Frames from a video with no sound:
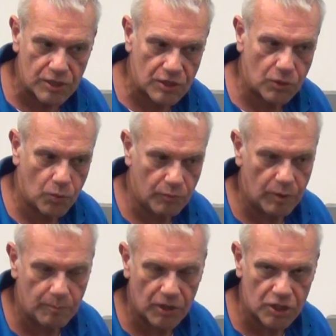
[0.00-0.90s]
so when we
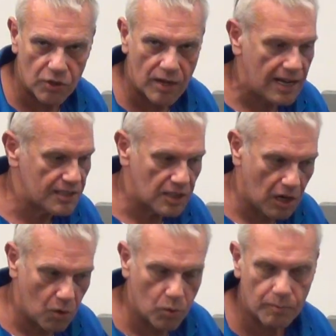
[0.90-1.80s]
pressurize,
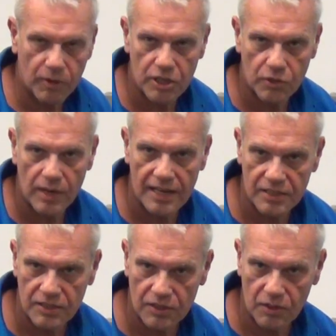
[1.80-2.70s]
all we're pressurizing
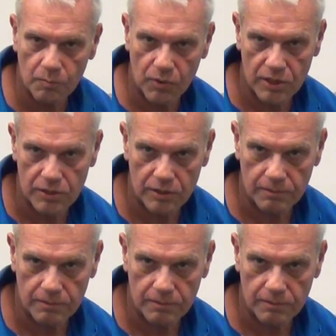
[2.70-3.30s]
is the compressor.